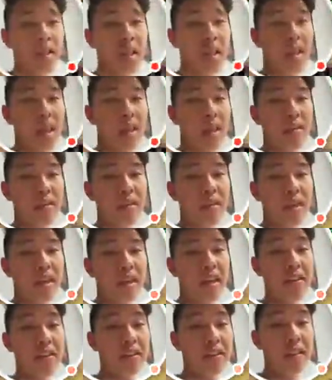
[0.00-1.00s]
if
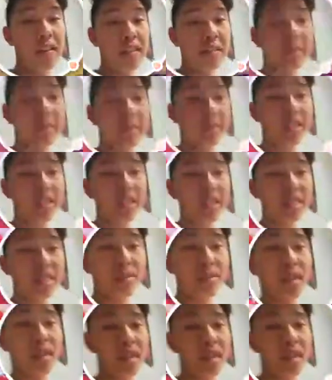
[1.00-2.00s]
DB3 does
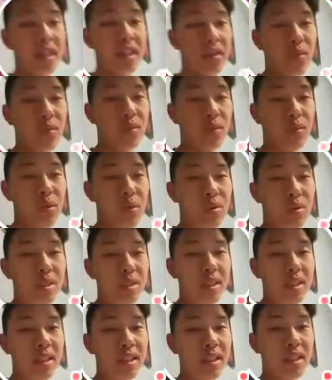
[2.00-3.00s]
proc, it won't
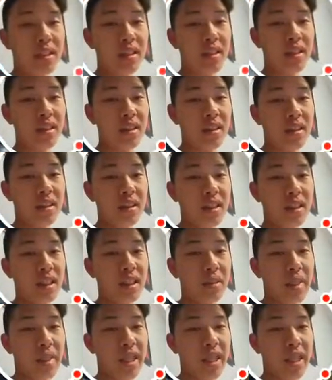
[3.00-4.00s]
kill
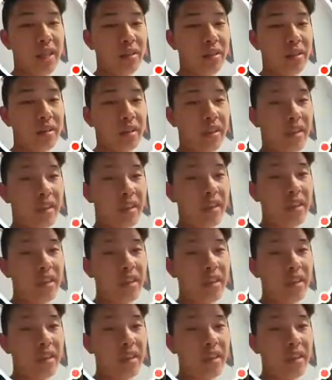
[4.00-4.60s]
me, I don't think.